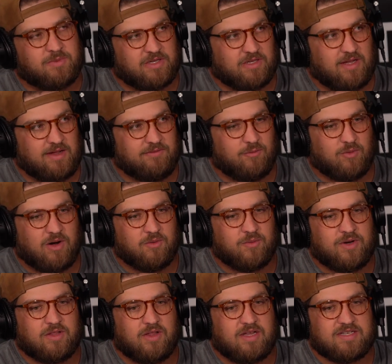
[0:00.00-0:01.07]
in my life where mm-hmm. I mm.
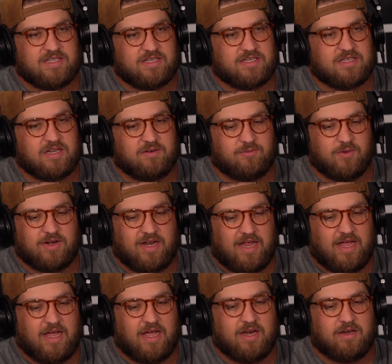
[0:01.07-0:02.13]
realized that suffering
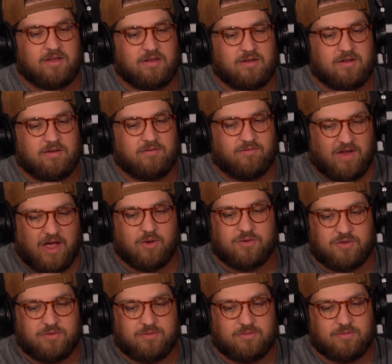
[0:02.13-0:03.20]
had
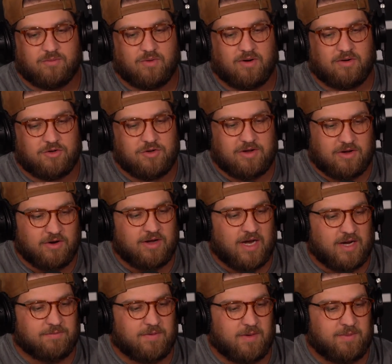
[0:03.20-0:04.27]
value mm-hmm. where it could
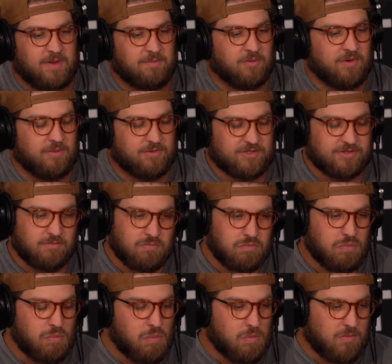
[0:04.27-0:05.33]
edify people. It was yeah.
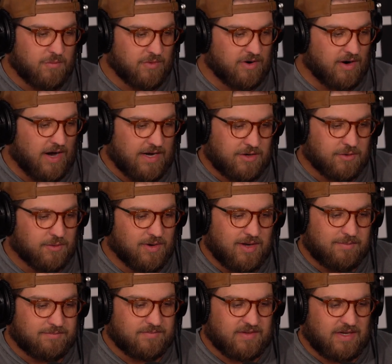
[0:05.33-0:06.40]
where I grew
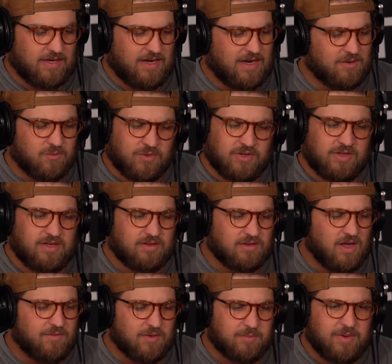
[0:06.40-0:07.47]
up, and I had really
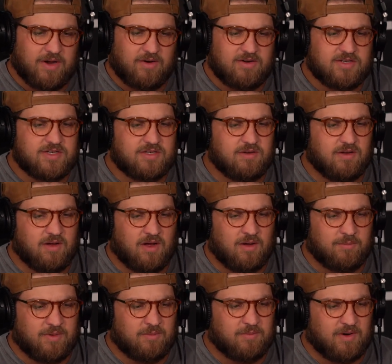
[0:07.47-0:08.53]
loving parents, uh,
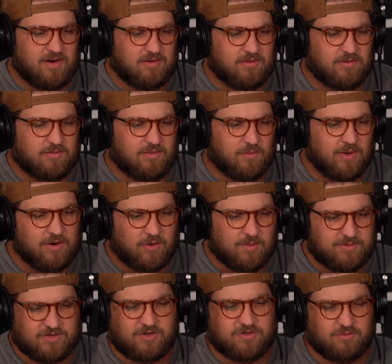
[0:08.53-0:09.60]
but my the way I grew up
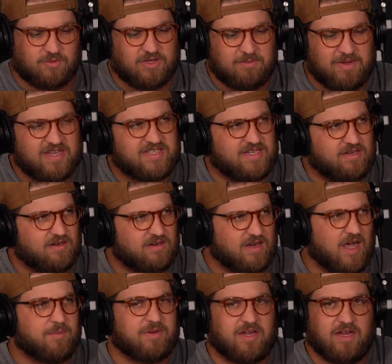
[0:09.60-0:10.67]
was also really messy and mm-hmm.
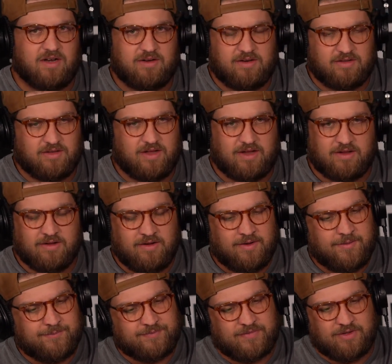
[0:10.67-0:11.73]
complicated, mm-hmm. and like mm-hmm.
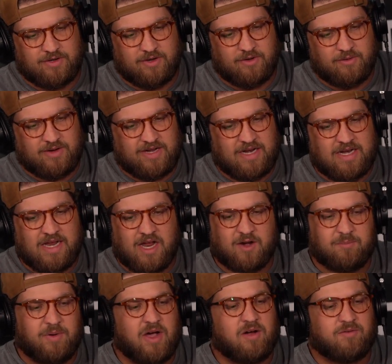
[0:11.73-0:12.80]
you know, in and out
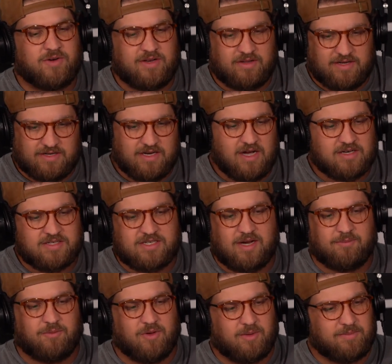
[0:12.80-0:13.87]
of poverty, like
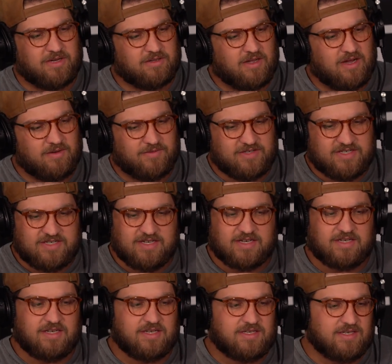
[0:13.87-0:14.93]
nonstop throughout my life, and
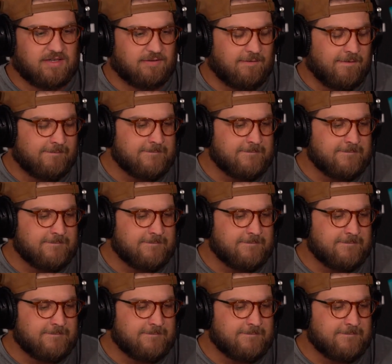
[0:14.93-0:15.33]
sickness, and